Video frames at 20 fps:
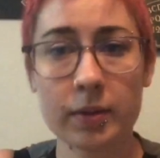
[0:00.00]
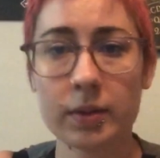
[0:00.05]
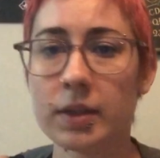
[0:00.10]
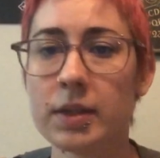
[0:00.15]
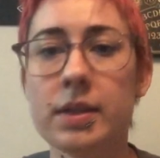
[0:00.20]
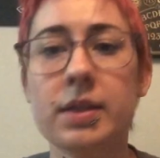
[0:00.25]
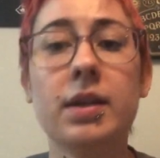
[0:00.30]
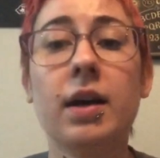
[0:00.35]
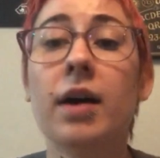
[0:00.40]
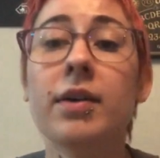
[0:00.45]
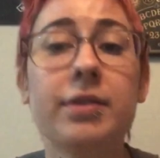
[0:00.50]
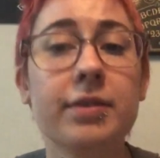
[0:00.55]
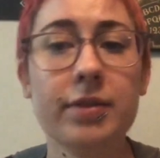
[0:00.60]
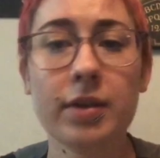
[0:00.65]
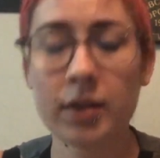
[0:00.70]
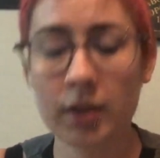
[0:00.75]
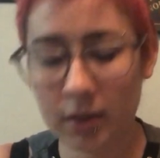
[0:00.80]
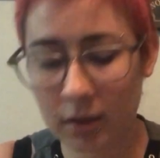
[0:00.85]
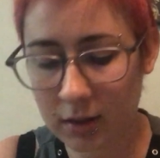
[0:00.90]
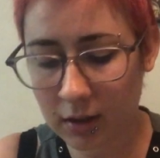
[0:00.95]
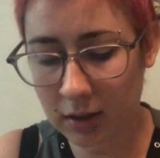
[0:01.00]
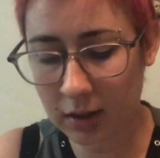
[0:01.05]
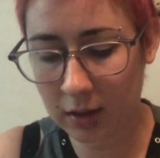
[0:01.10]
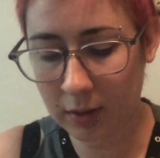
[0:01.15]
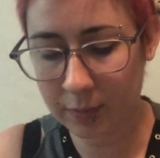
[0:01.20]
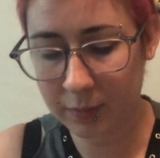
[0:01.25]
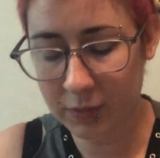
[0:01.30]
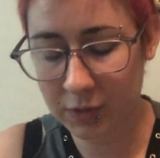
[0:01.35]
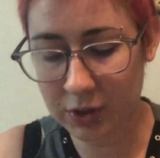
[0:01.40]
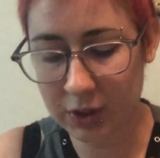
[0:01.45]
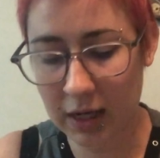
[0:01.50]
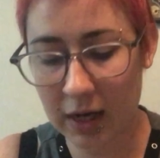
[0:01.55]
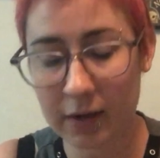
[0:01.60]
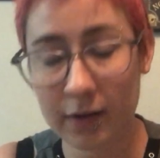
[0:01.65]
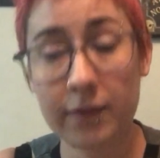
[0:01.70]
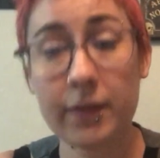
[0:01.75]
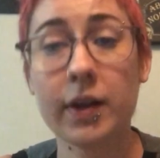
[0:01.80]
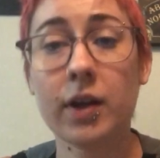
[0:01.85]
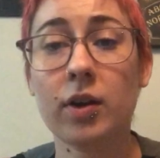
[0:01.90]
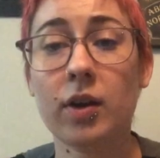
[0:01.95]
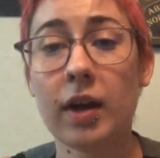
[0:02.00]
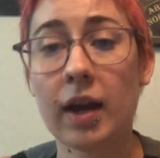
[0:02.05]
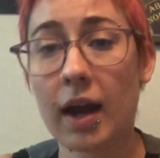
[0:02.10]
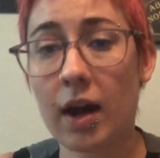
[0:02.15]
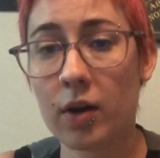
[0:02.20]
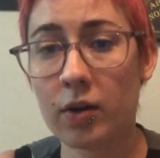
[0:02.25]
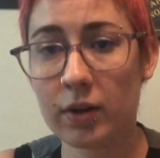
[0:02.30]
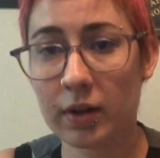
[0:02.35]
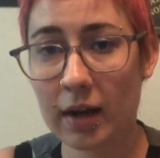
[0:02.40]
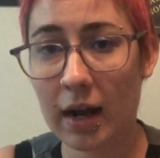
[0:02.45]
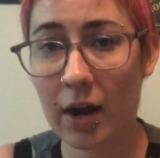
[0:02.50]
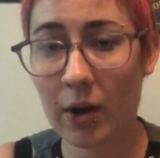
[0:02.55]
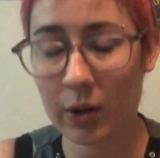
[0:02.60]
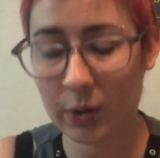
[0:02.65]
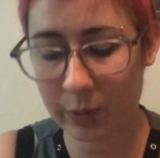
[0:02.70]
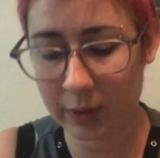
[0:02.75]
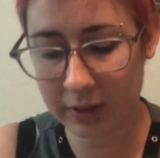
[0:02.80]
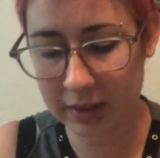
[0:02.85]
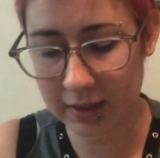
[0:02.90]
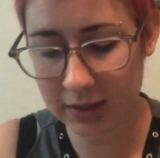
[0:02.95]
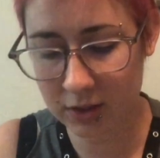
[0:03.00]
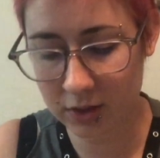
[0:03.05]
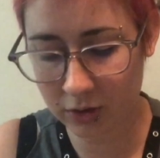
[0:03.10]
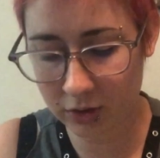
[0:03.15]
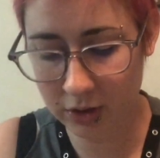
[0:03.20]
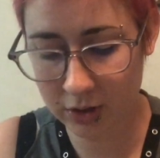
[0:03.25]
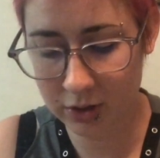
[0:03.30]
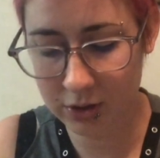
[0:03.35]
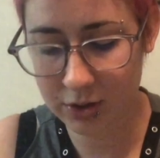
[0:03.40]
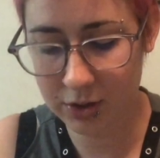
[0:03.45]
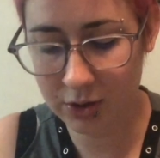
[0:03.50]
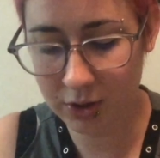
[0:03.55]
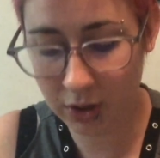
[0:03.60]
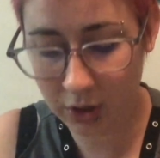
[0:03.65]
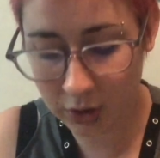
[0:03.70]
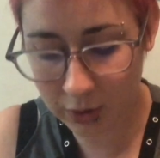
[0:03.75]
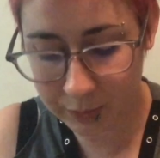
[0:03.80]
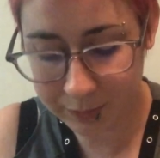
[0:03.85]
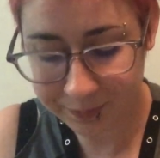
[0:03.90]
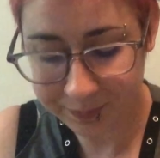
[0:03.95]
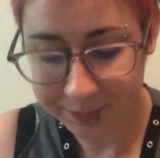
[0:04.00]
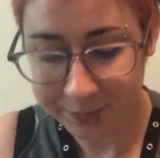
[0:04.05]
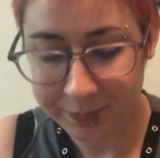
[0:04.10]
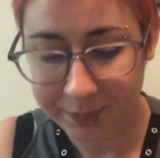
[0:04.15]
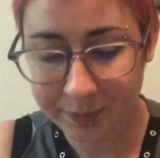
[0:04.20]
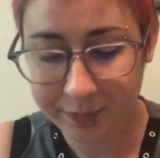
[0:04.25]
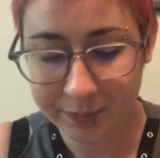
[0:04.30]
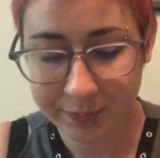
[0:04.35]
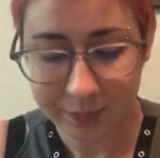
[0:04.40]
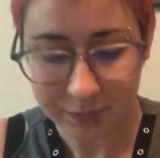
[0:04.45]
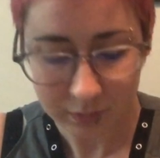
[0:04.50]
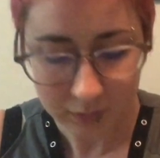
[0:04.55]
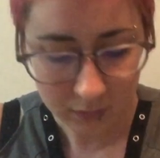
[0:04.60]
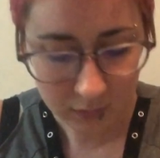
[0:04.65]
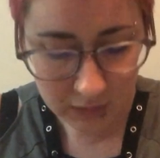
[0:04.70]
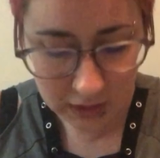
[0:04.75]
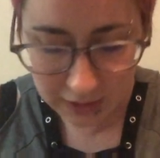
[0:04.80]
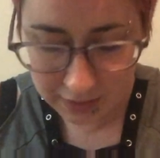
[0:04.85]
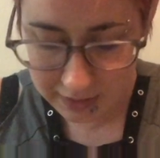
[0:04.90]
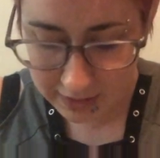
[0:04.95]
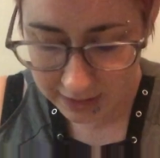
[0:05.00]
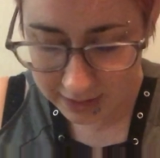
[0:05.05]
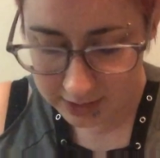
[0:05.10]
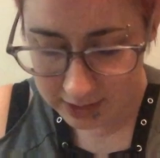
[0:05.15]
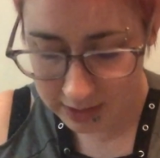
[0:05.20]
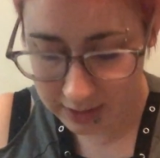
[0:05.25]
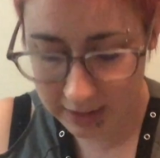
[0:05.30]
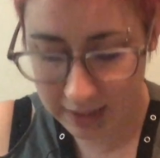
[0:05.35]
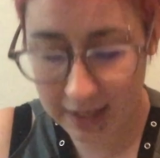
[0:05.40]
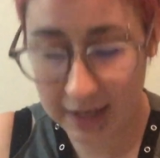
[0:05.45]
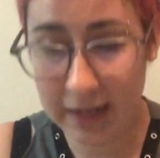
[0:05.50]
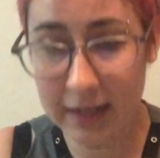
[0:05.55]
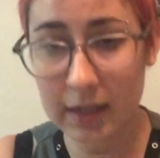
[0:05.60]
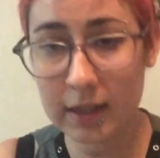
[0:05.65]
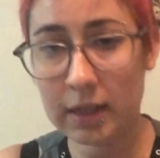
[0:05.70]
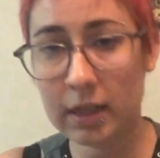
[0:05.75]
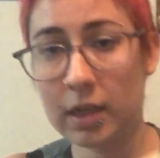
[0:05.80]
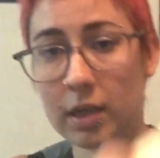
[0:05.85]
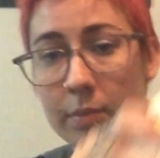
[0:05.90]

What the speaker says: stuff, just kind of figuring out how I want that to look. So that's that.